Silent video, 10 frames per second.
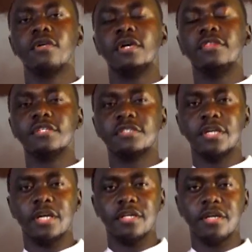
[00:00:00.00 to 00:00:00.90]
In this
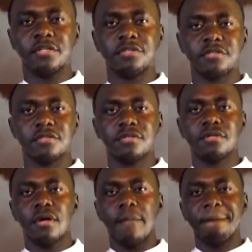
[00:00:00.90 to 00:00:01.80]
day and age,
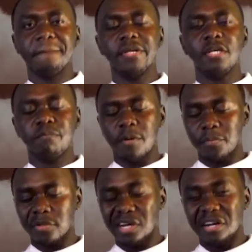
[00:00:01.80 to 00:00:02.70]
many
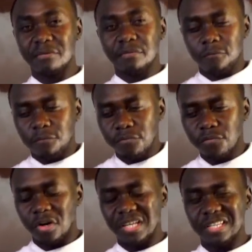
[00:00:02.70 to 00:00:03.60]
people are
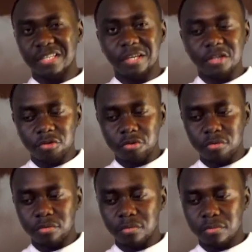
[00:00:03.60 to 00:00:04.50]
falling
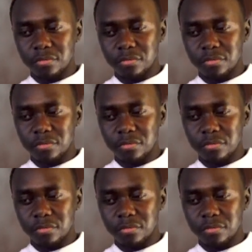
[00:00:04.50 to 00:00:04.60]
into